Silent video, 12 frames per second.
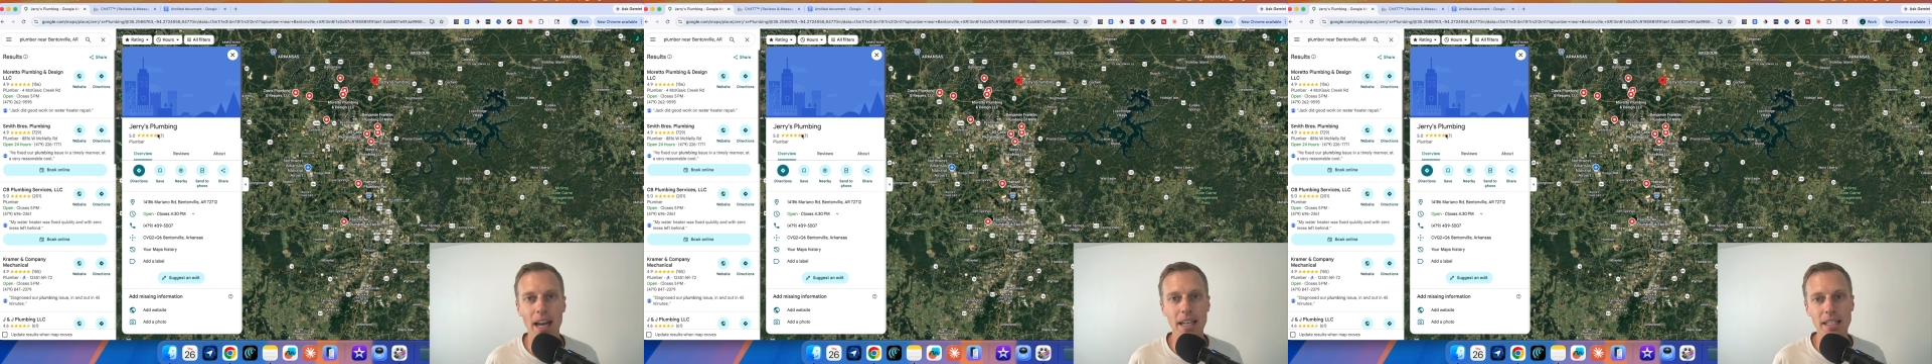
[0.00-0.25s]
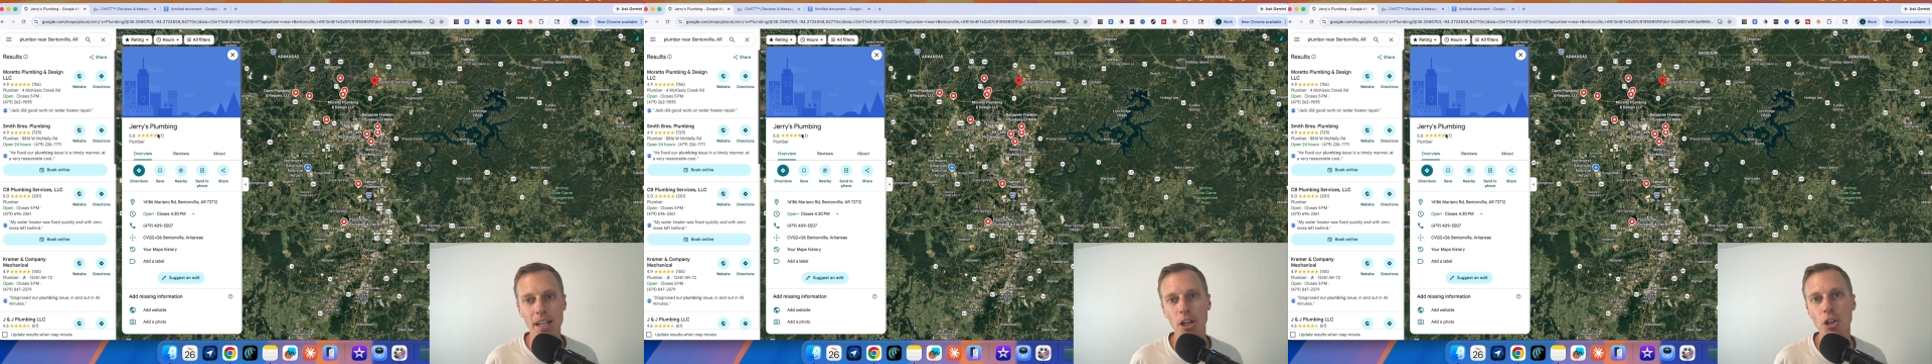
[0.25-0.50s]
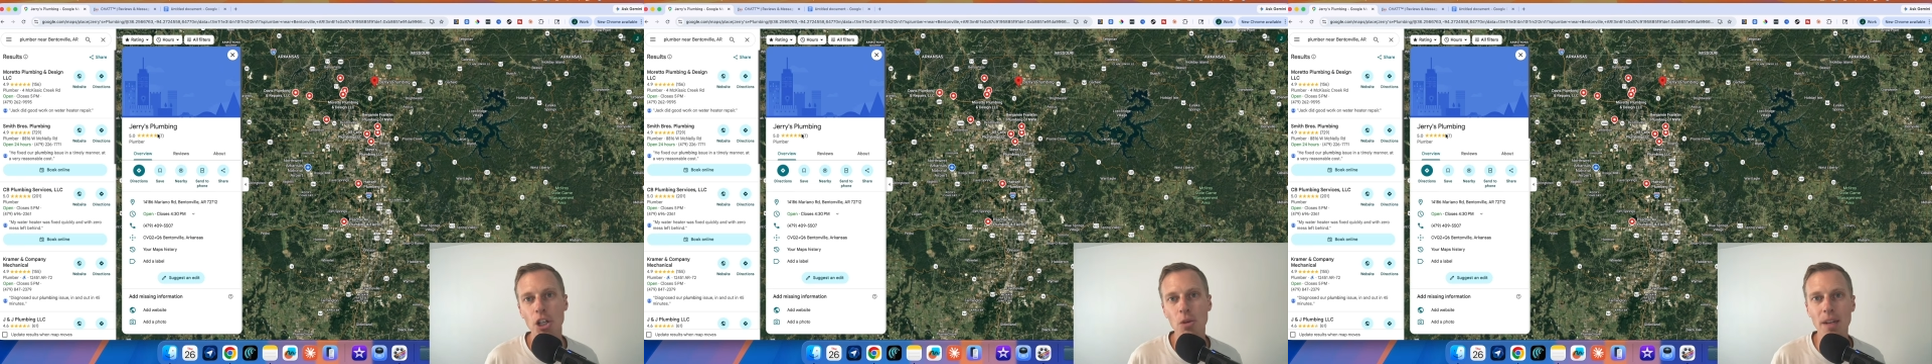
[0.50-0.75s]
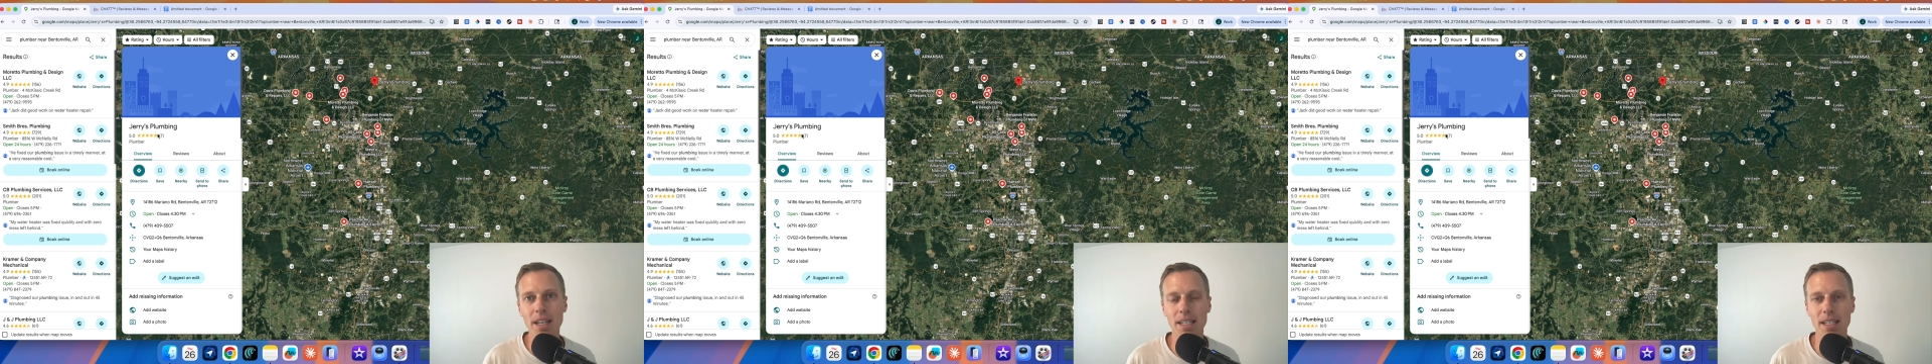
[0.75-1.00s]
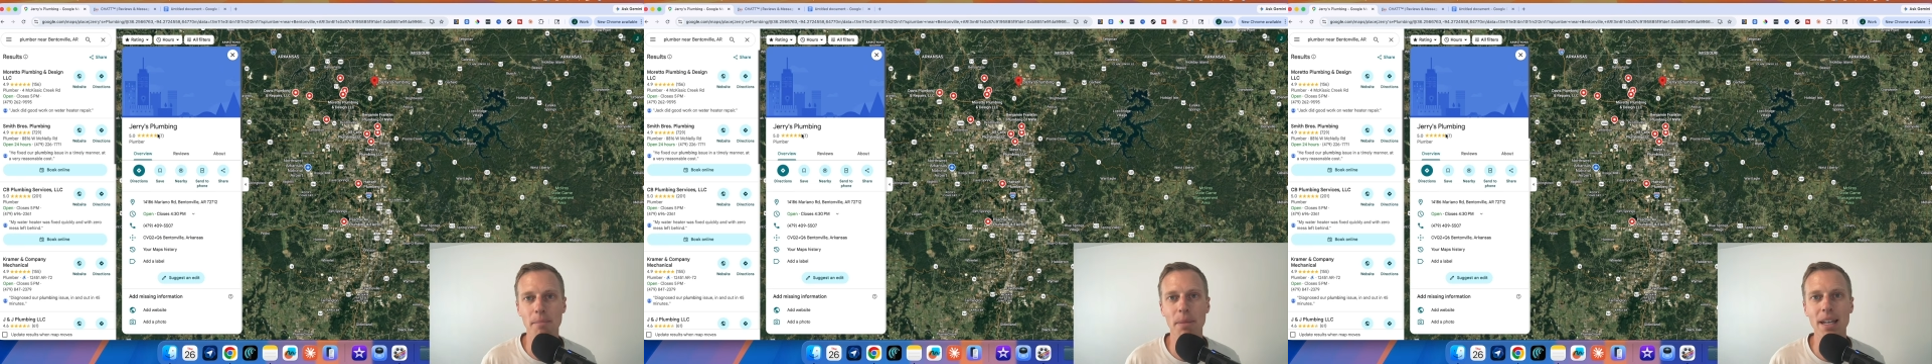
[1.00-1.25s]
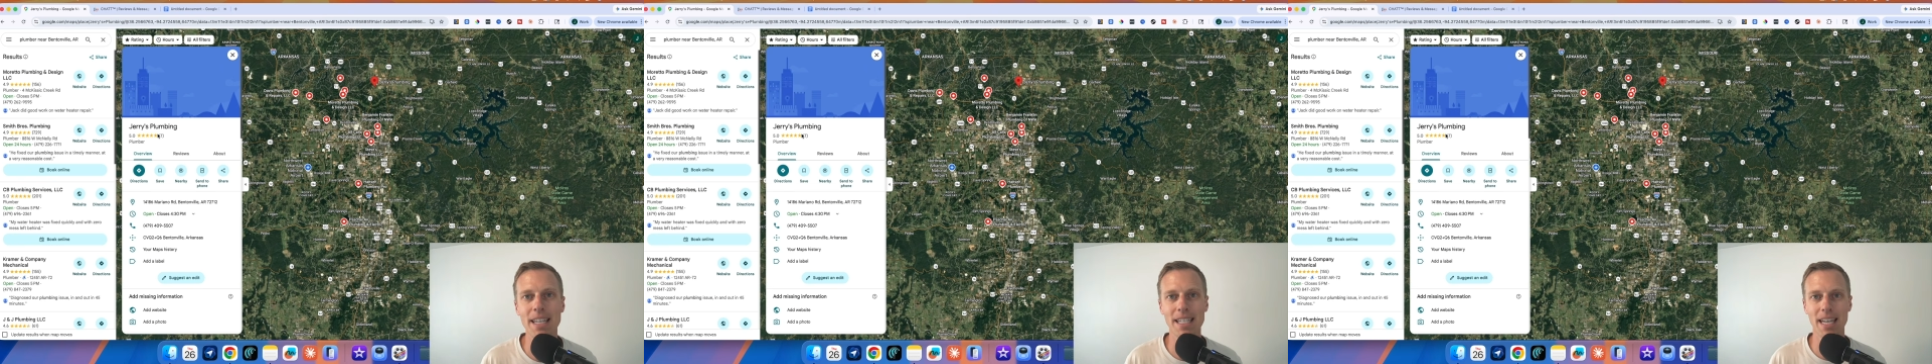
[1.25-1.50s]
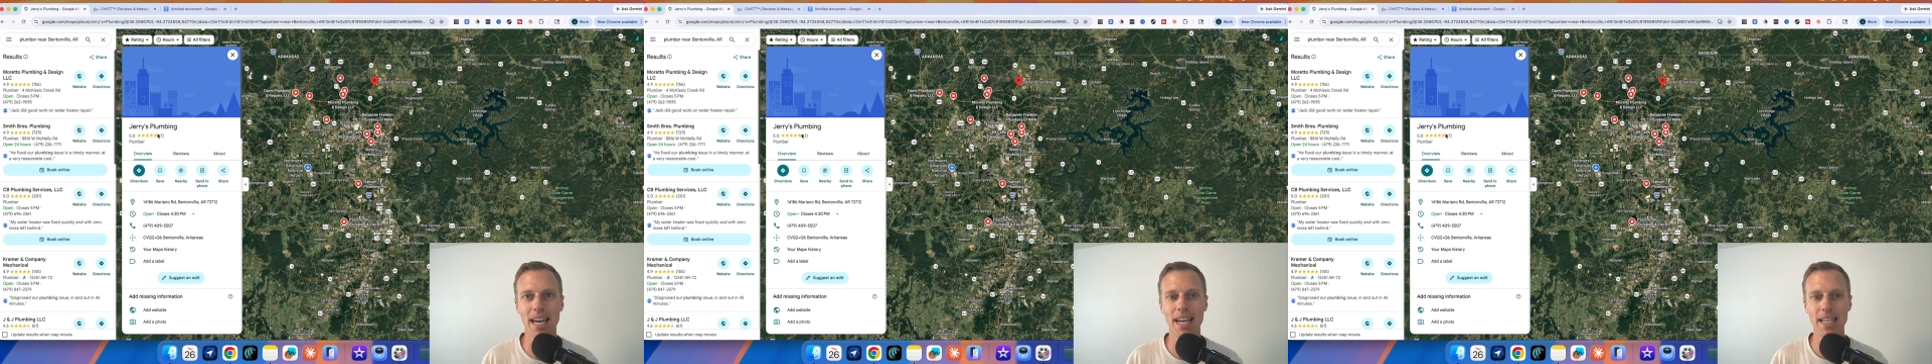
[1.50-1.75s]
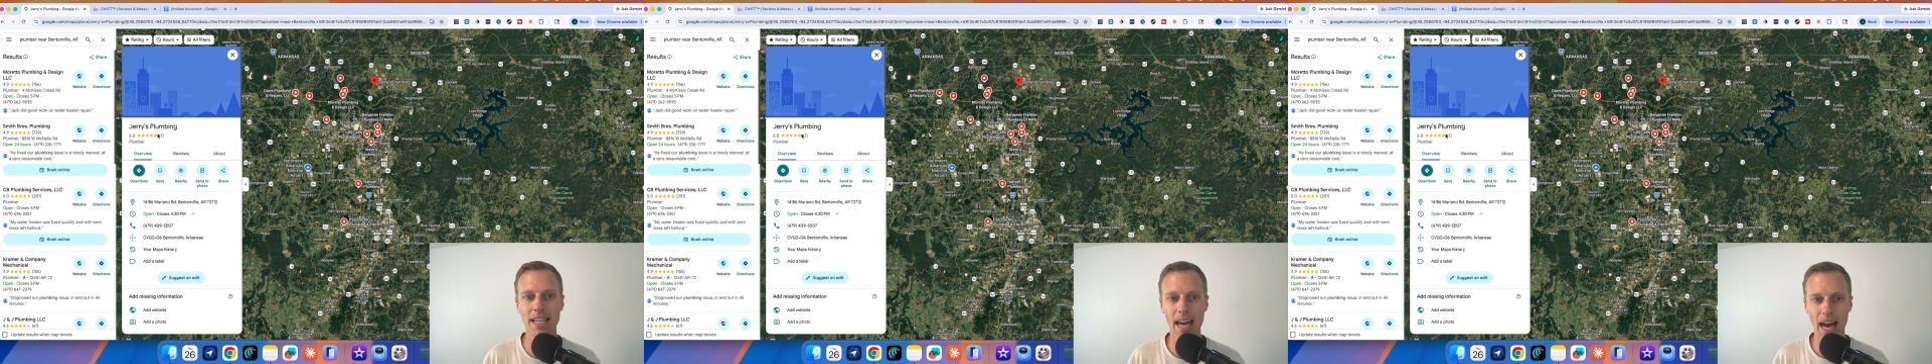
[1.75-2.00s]
until you get somebody
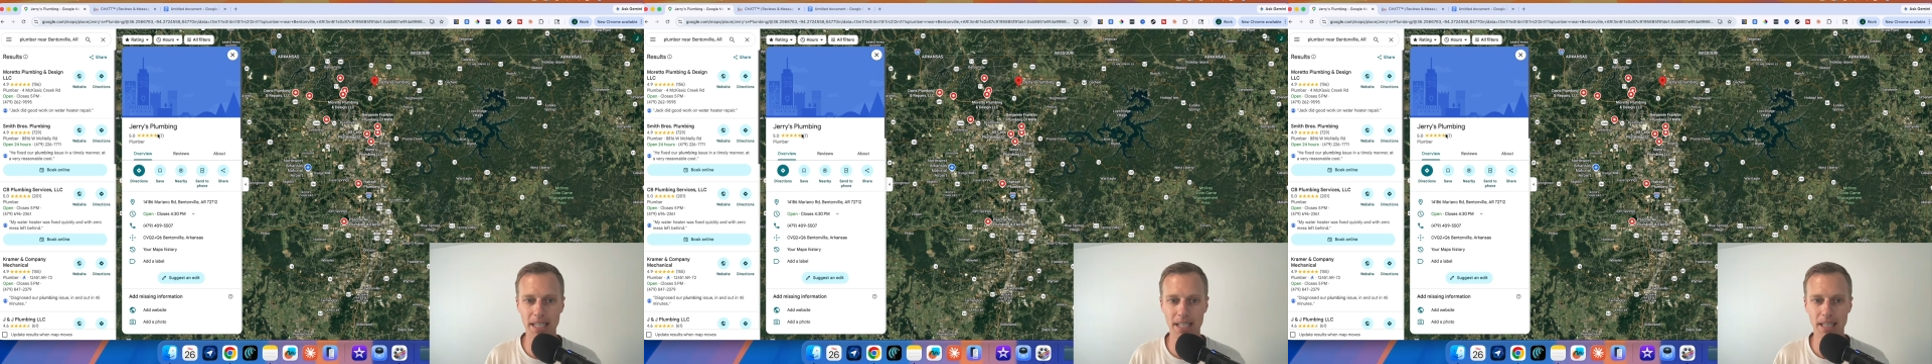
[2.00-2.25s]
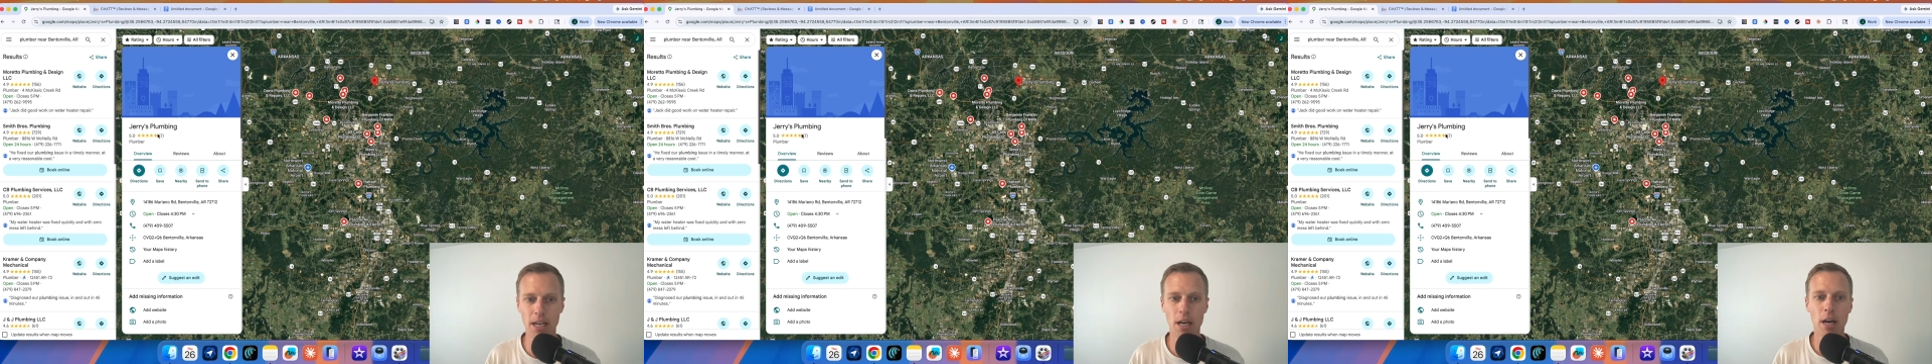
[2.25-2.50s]
saying yes.